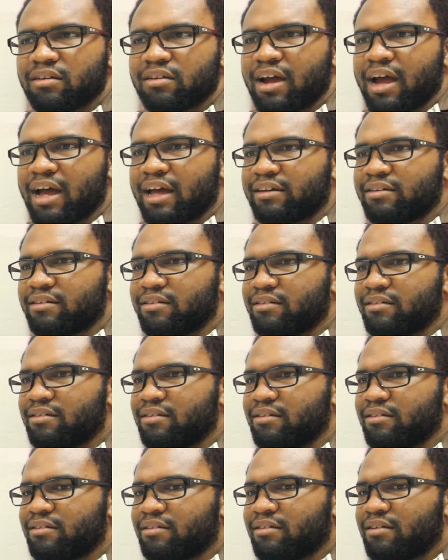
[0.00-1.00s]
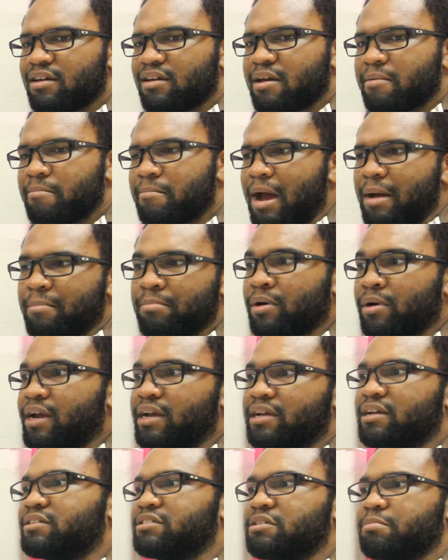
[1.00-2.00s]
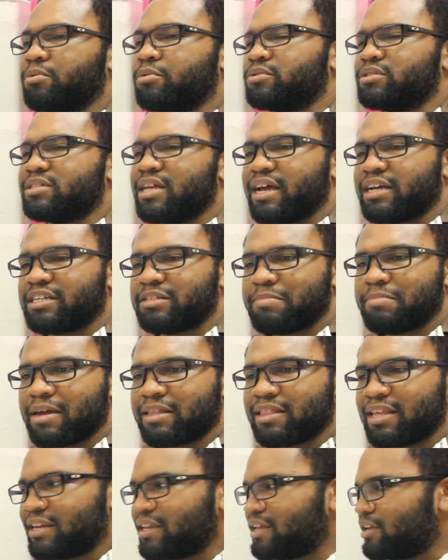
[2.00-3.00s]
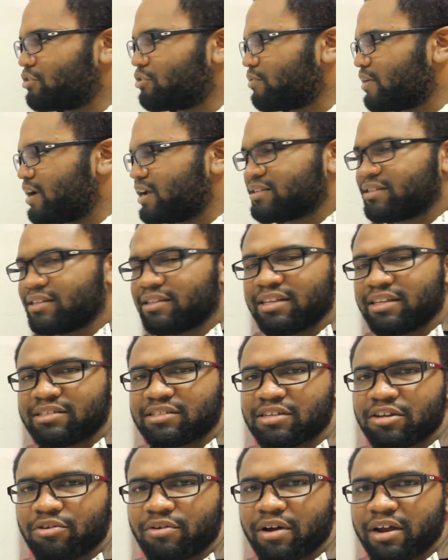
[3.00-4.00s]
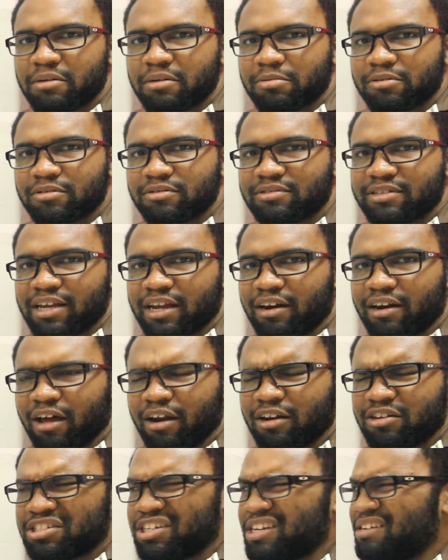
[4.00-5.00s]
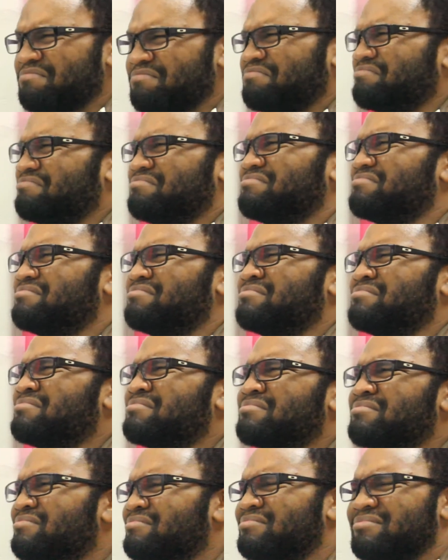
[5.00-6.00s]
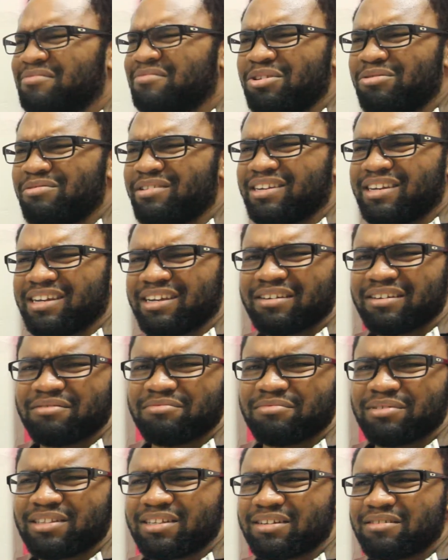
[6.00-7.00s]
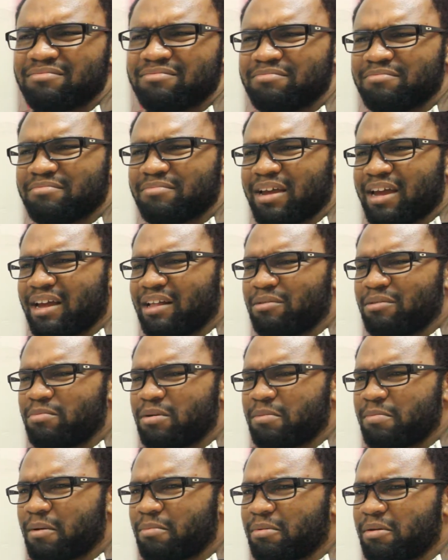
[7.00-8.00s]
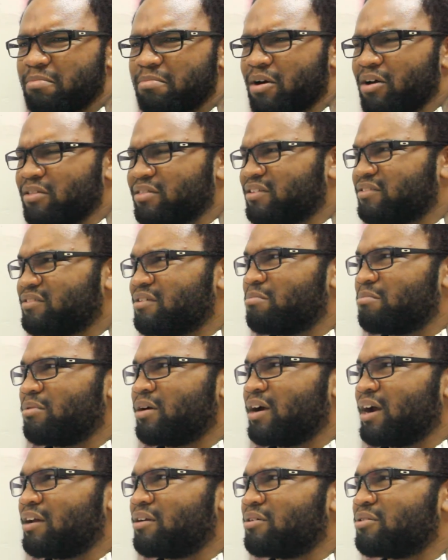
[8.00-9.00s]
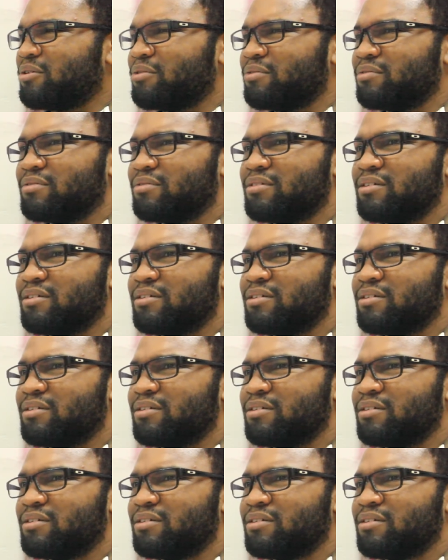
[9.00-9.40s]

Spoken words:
And my brain is supposed to expect that he created this incredible technology. No, he didn't. What the hell? We probably bought this somewhere. I don't know.